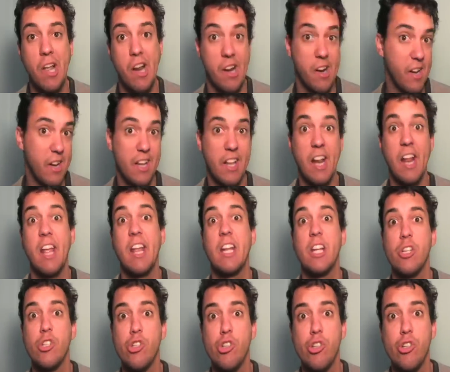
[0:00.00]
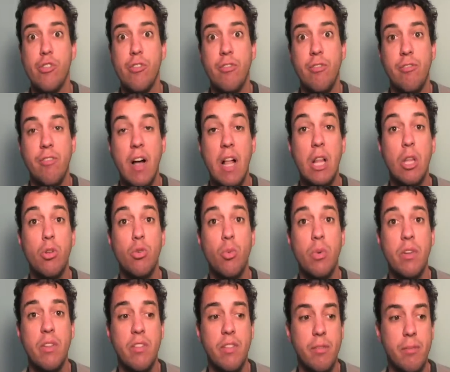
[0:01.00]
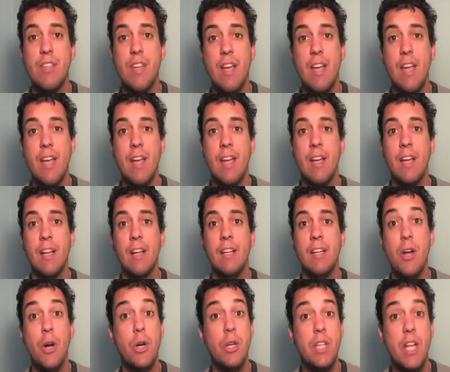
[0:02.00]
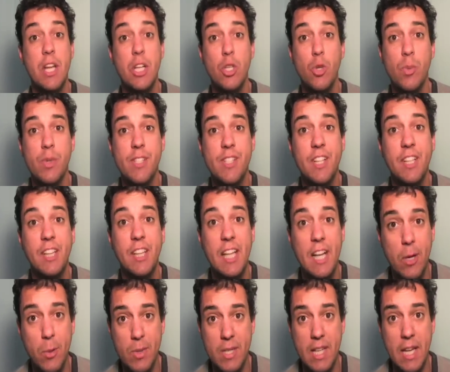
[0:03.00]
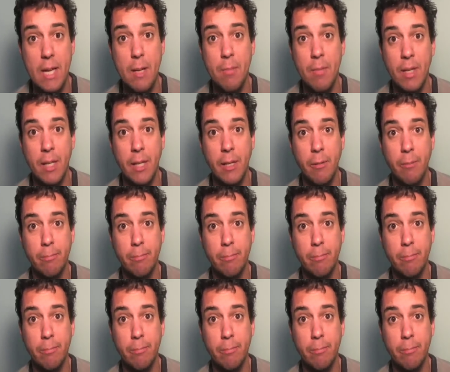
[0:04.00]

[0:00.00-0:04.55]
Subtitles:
Karadzic followed with saying, their intention was to liquidate me.